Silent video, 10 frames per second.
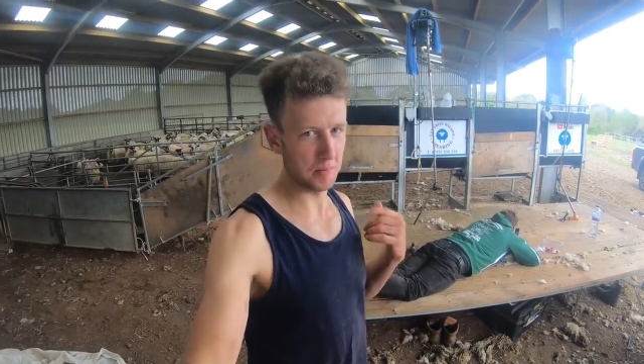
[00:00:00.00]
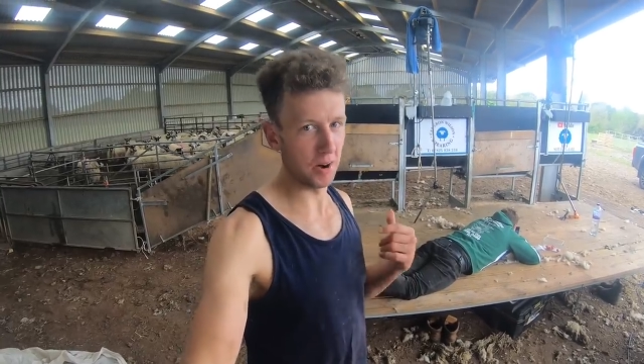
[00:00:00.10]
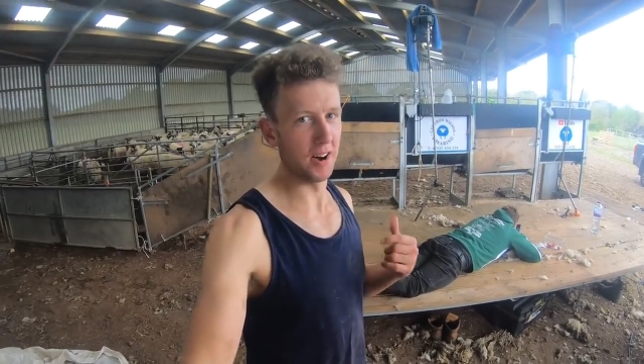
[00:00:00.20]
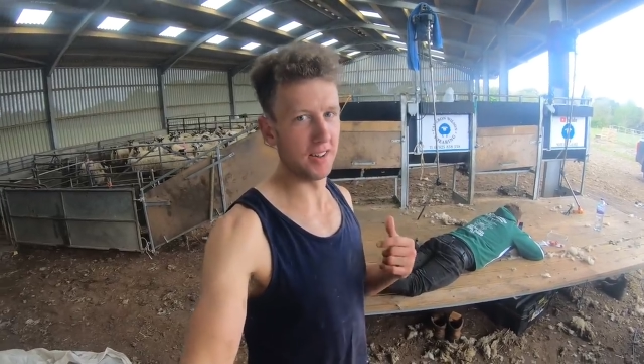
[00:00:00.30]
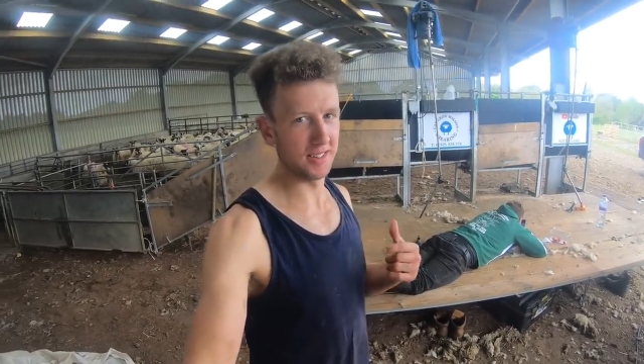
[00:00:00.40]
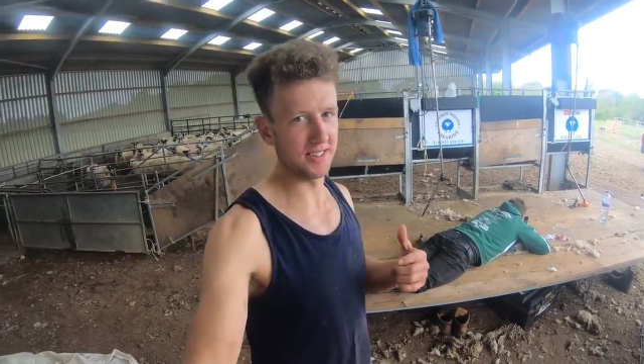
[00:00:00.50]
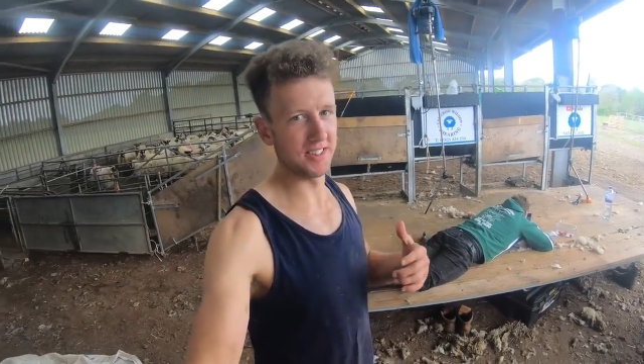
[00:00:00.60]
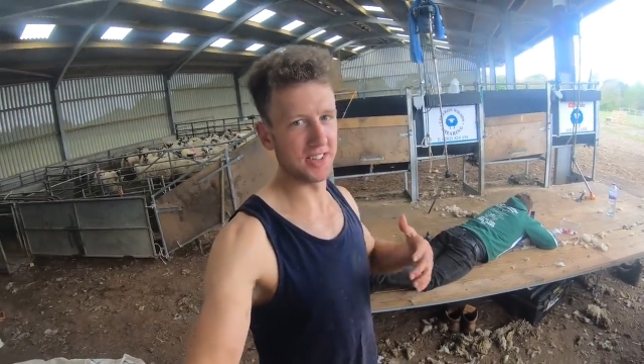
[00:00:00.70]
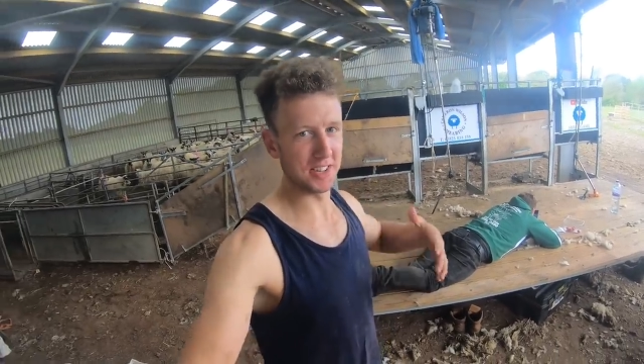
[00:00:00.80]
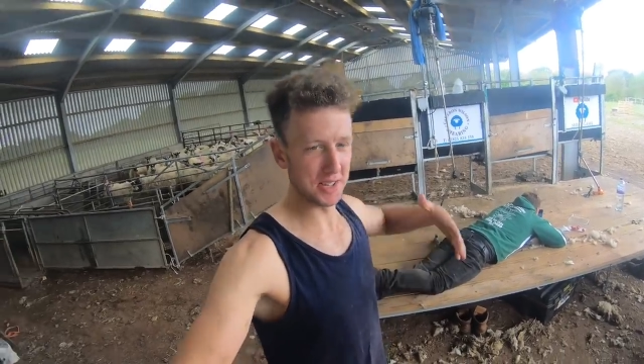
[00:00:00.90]
but
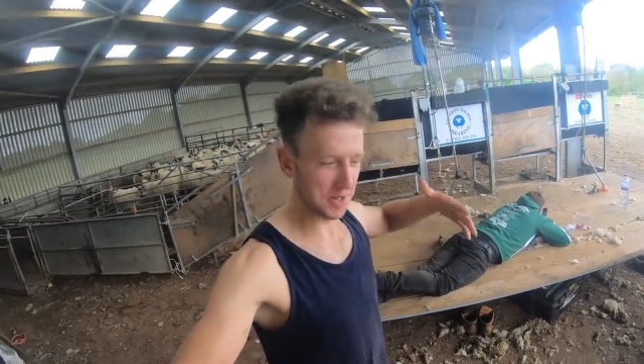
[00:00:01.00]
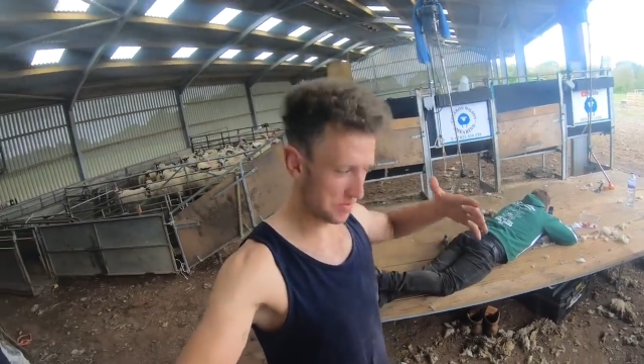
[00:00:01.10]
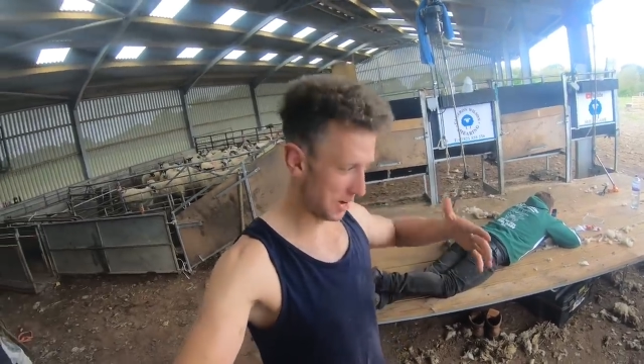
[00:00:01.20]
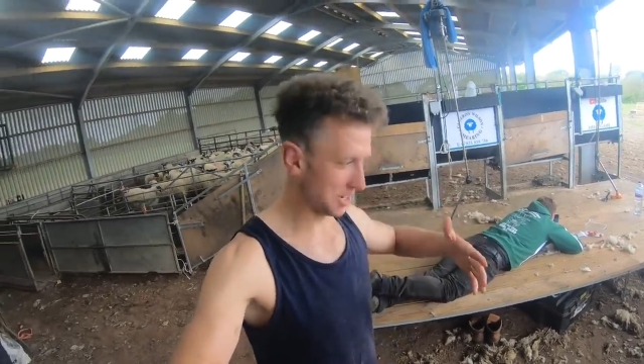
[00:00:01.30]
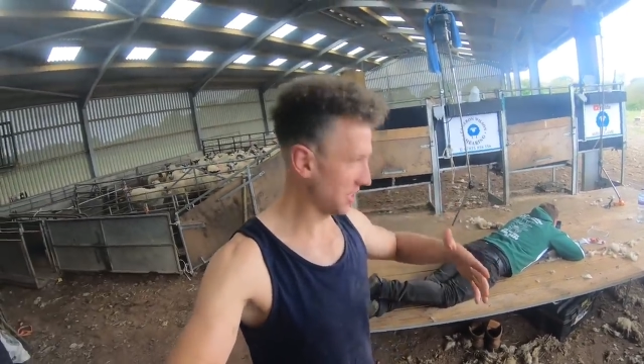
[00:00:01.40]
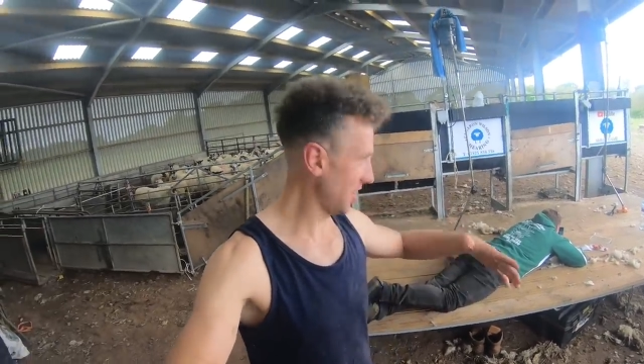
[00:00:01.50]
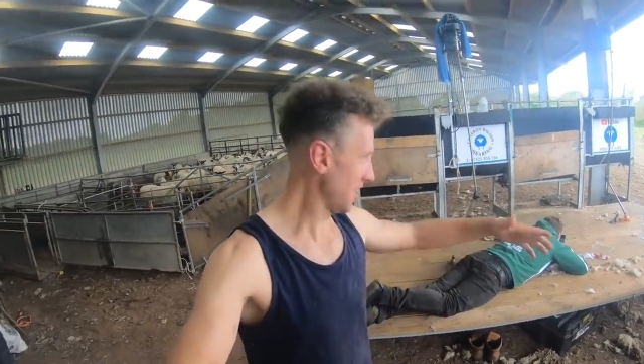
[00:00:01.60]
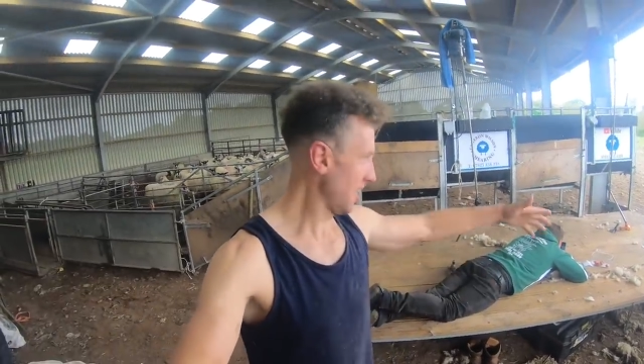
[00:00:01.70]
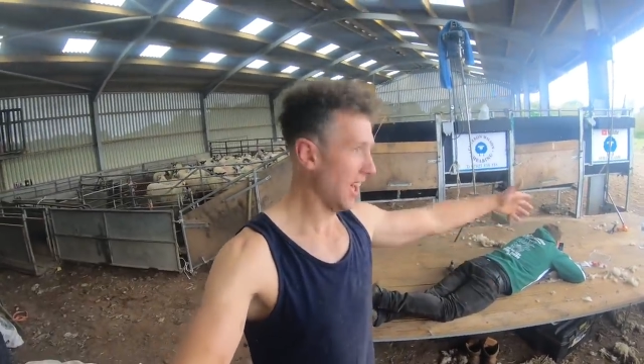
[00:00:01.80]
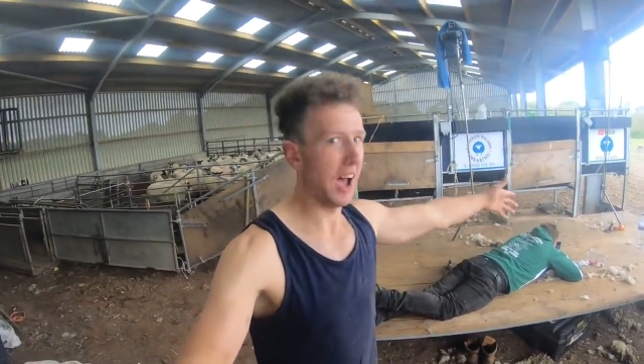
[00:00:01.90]
the pressure,
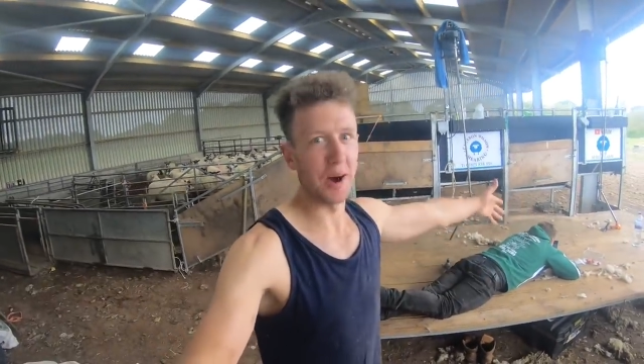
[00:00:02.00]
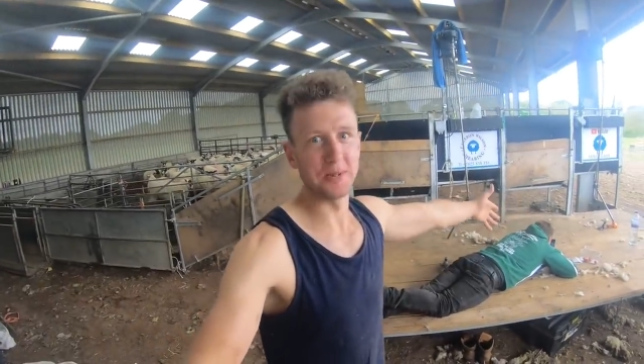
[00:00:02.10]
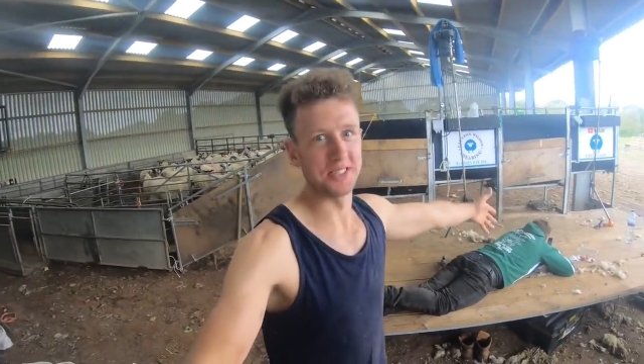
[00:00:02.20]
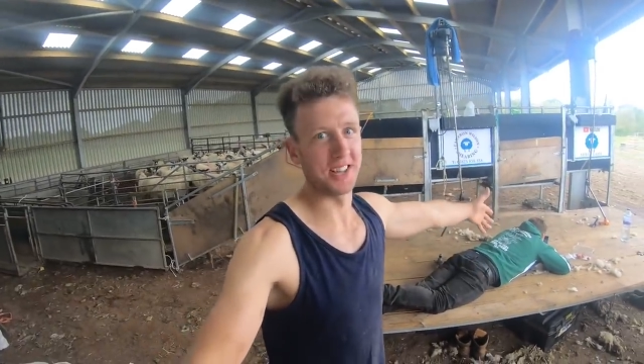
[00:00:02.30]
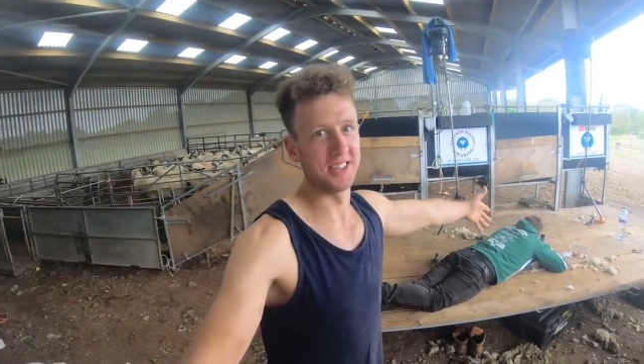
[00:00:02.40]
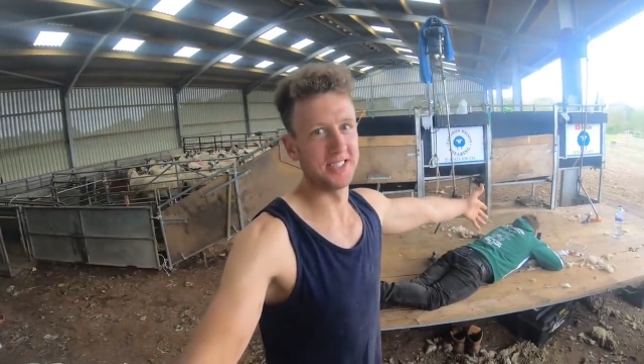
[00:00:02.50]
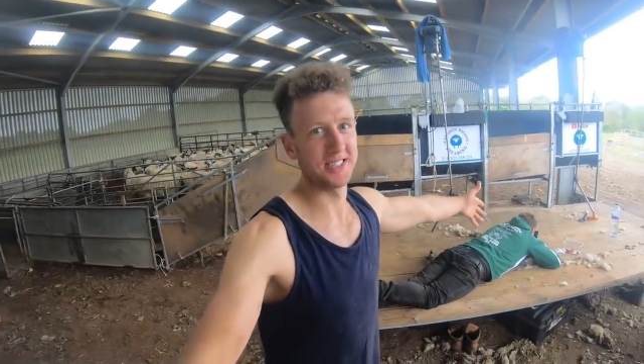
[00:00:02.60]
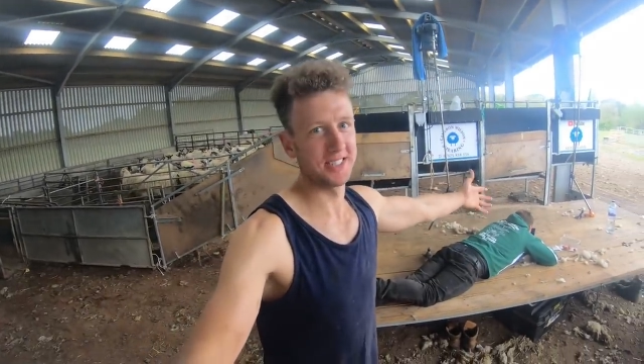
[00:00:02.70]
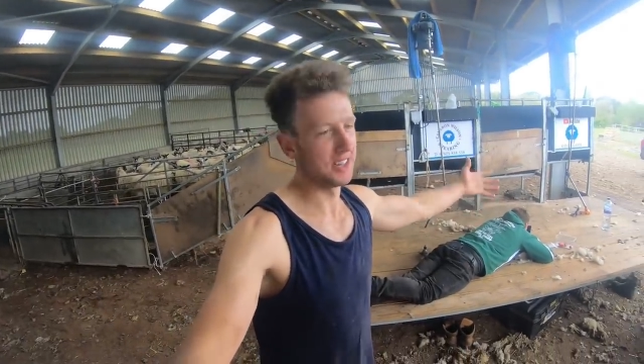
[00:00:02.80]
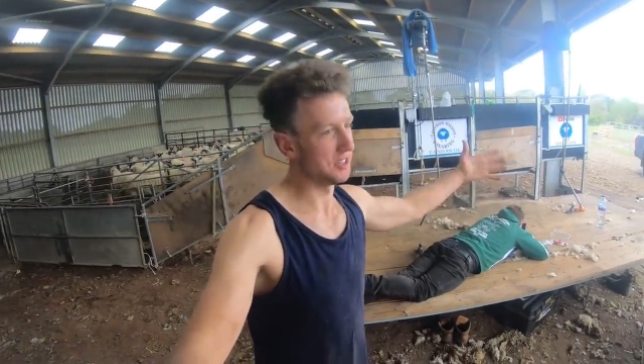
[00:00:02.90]
I was
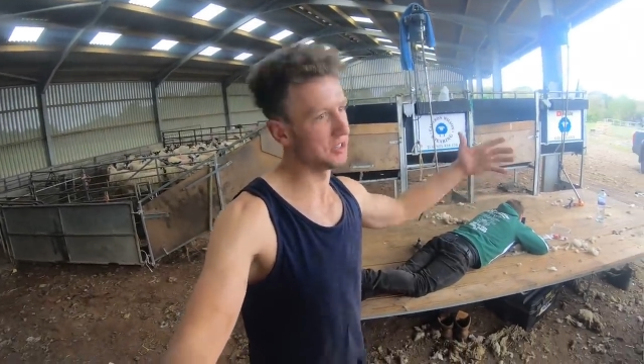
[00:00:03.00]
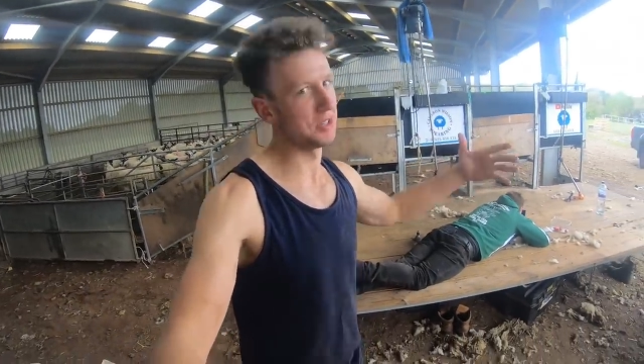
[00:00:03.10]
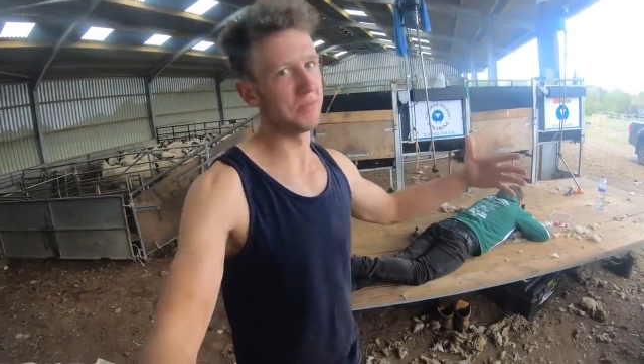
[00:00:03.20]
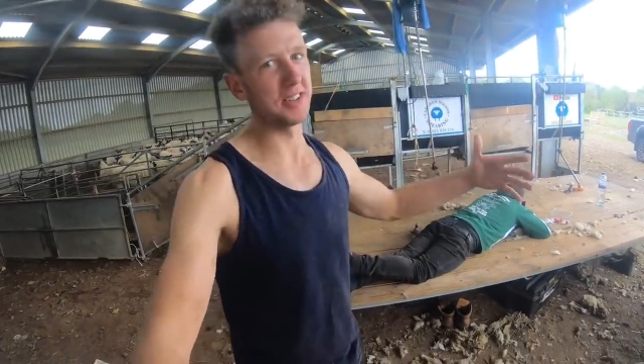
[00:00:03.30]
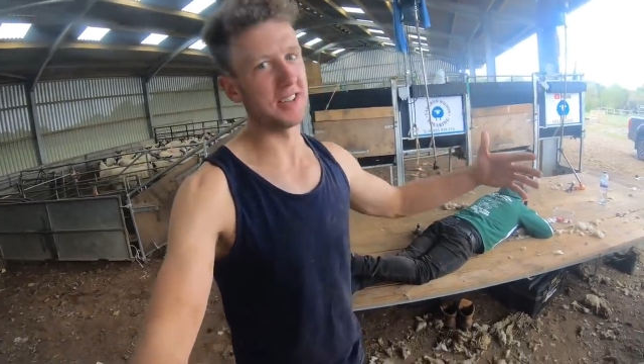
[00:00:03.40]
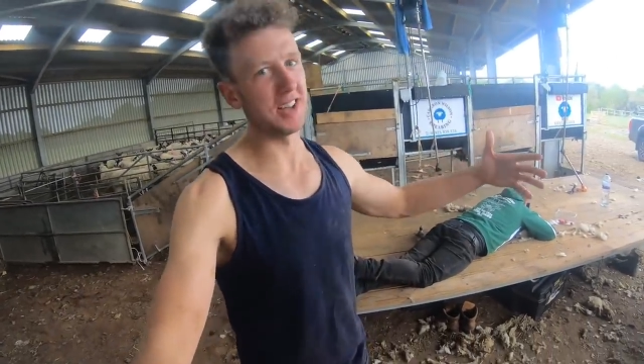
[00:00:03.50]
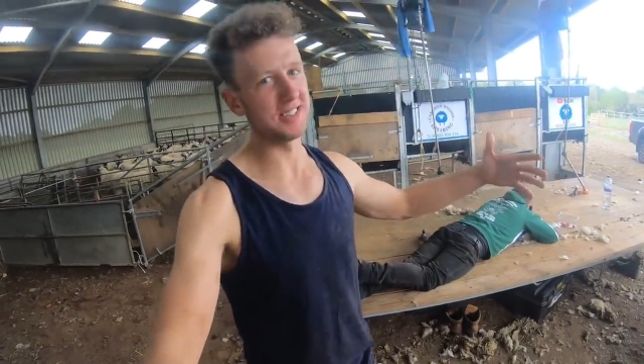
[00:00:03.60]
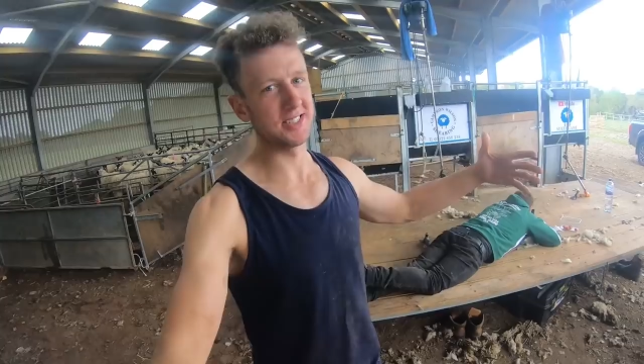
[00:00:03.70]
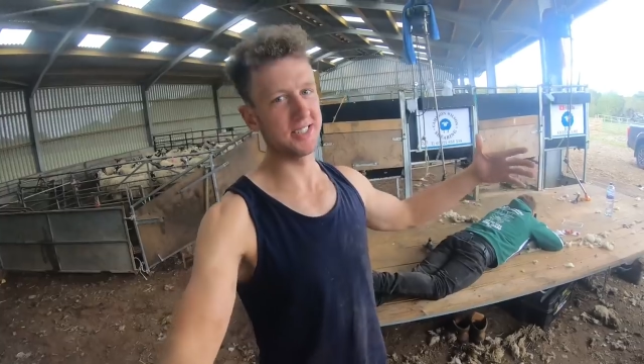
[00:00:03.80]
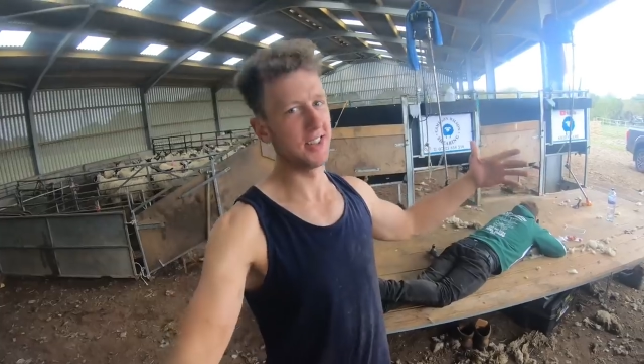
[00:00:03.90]
tense. The sheep were
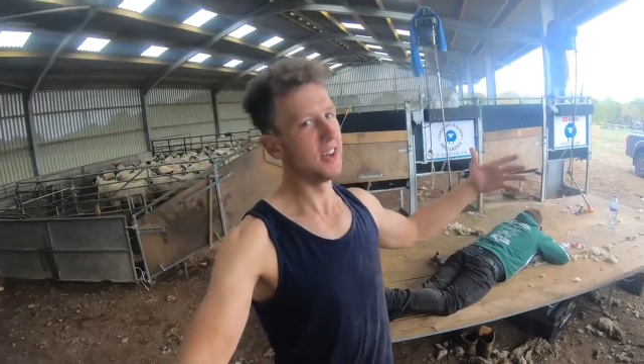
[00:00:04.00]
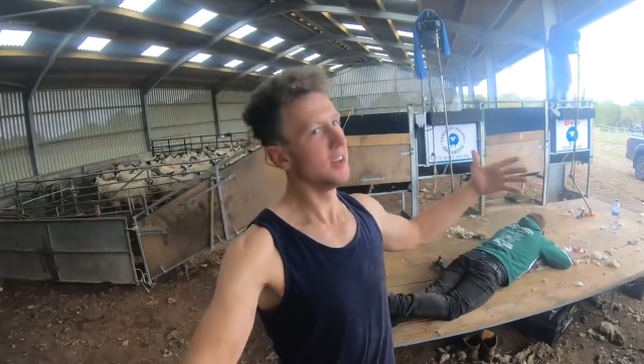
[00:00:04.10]
tense.